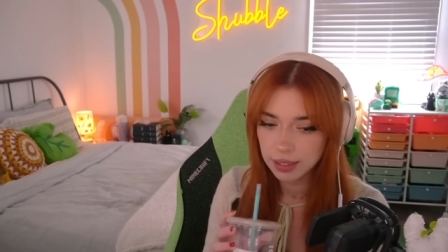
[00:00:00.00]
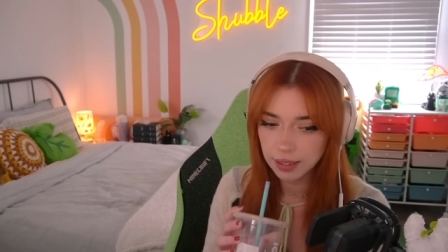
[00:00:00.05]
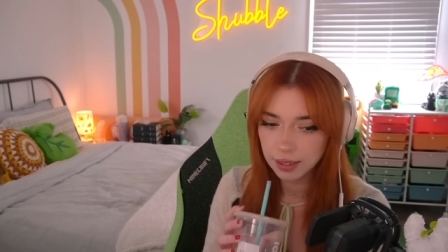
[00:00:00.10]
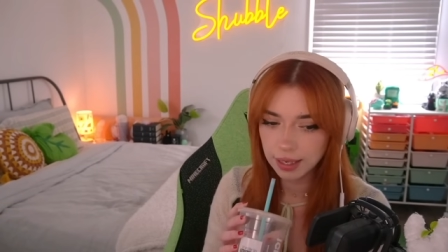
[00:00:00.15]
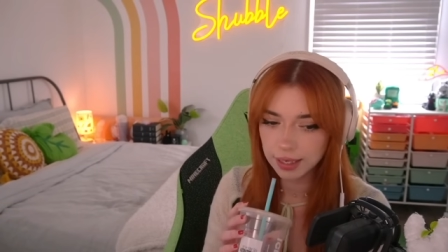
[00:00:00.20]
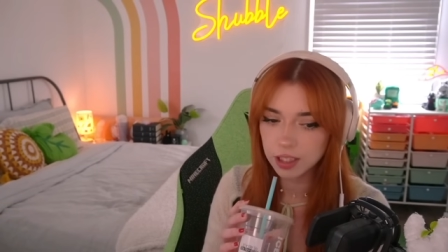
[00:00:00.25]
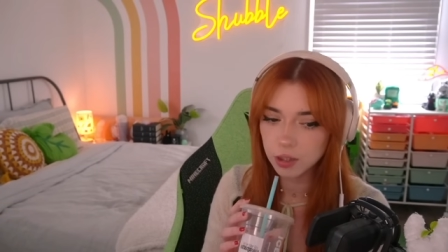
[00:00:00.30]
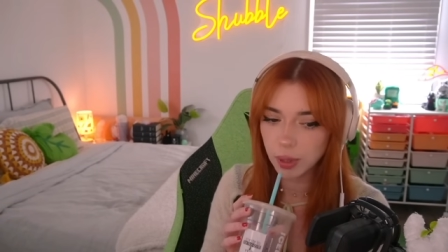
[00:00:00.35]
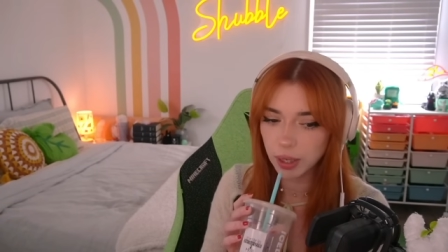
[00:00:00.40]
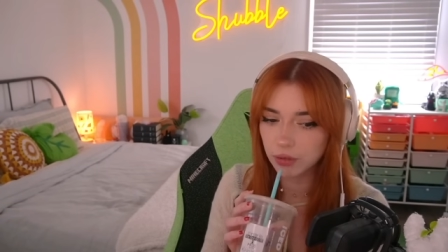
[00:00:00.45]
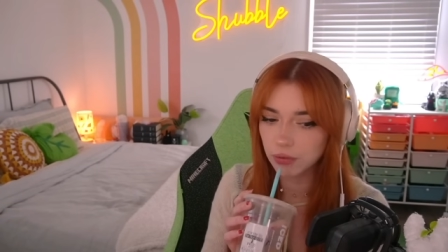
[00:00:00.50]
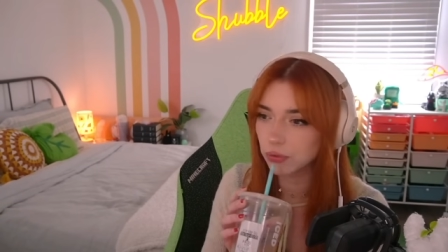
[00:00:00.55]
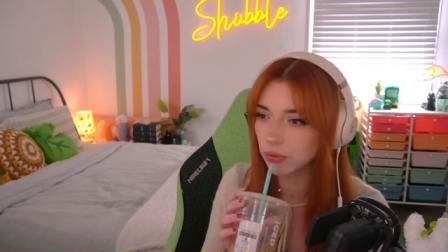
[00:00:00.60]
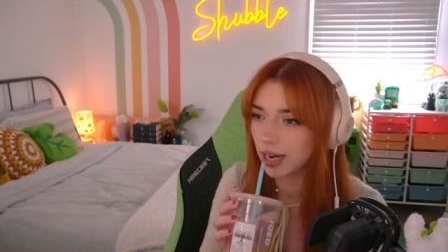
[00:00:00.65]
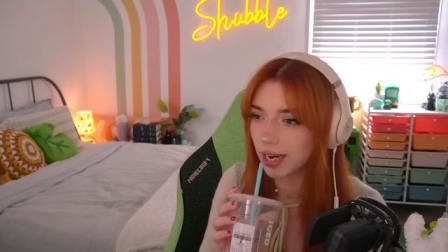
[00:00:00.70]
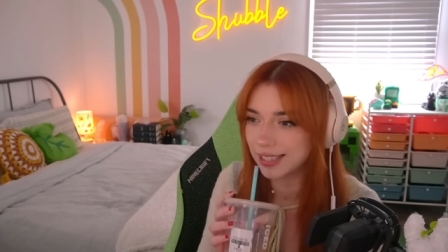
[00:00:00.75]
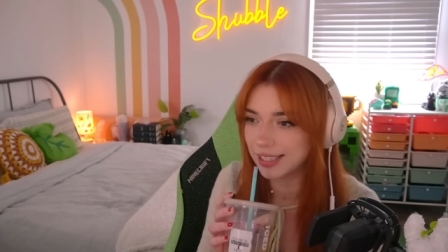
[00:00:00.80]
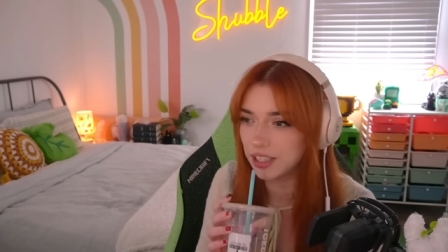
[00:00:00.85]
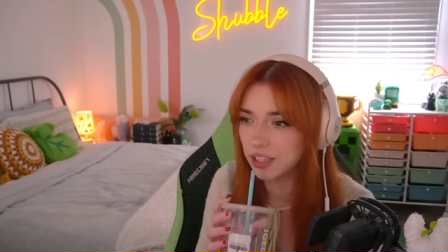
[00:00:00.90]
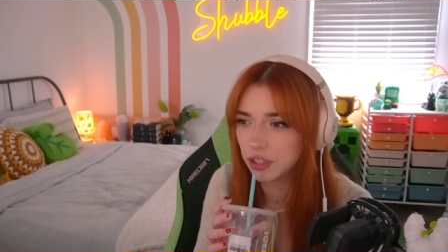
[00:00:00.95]
expect
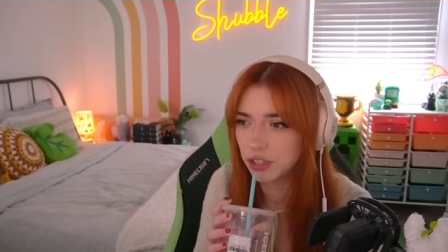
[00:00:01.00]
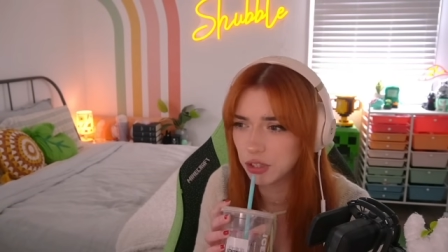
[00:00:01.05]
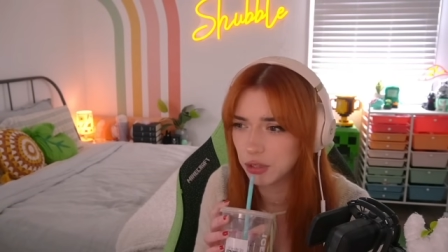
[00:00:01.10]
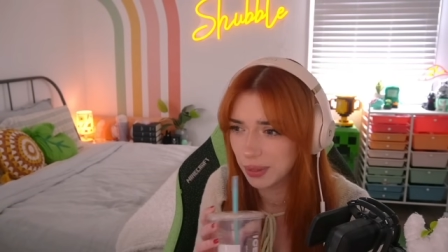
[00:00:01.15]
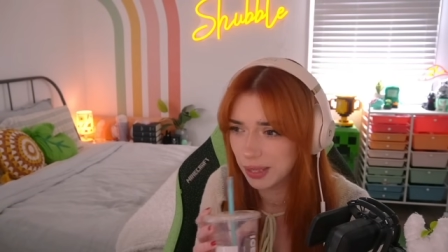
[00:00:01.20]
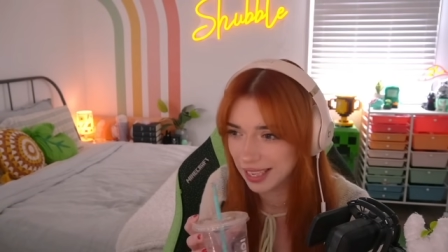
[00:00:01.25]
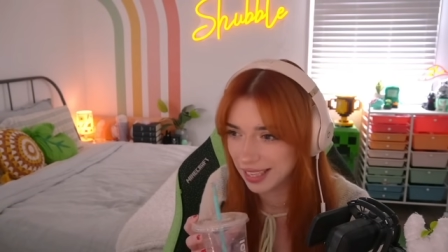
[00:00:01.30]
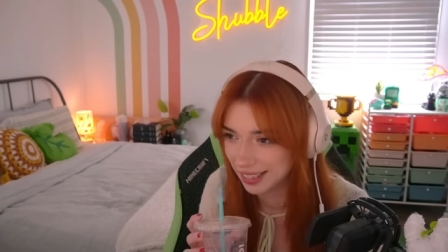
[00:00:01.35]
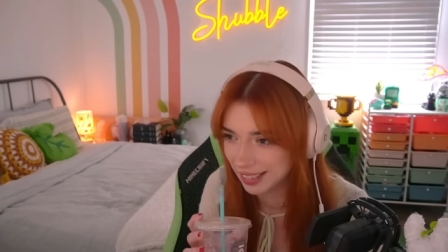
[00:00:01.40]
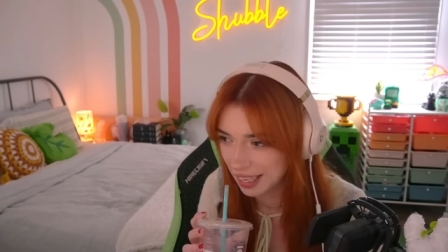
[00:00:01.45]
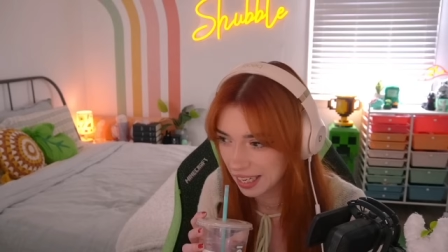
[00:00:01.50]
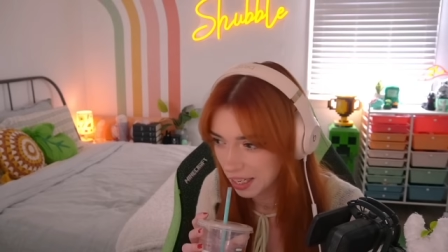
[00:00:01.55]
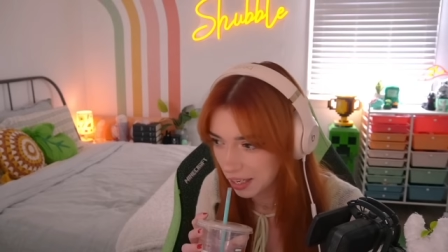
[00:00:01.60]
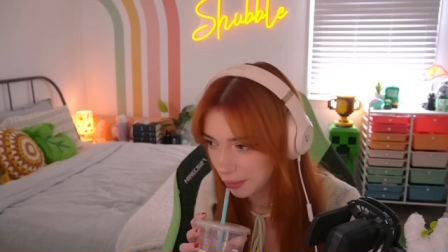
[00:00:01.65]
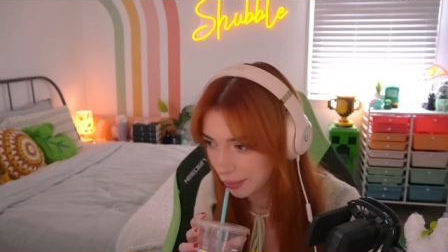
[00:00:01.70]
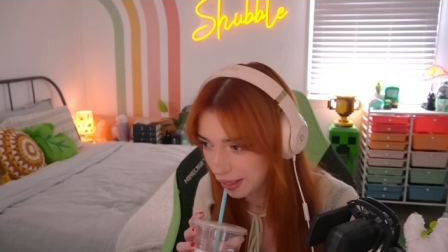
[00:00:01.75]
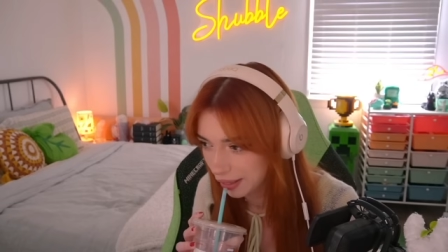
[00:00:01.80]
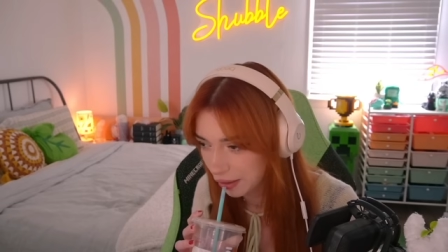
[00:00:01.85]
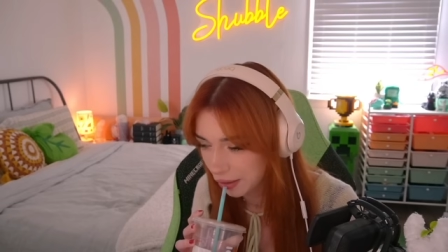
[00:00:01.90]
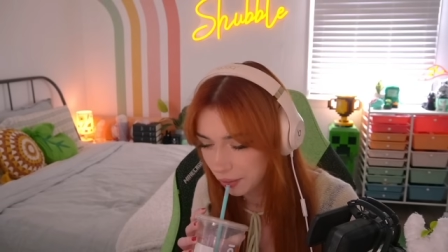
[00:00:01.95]
Verizon to do anything
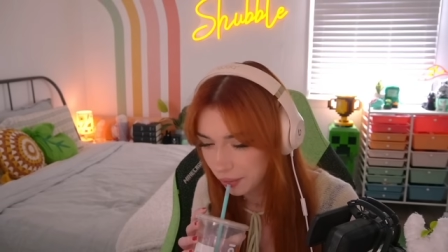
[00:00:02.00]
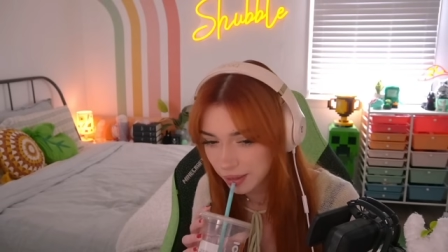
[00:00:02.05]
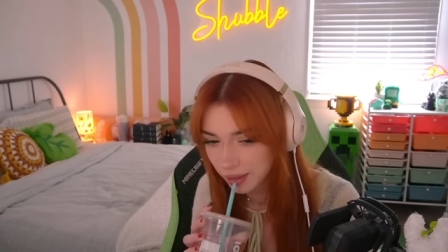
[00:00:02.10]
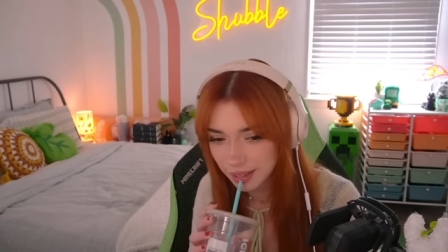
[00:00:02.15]
anyway, though?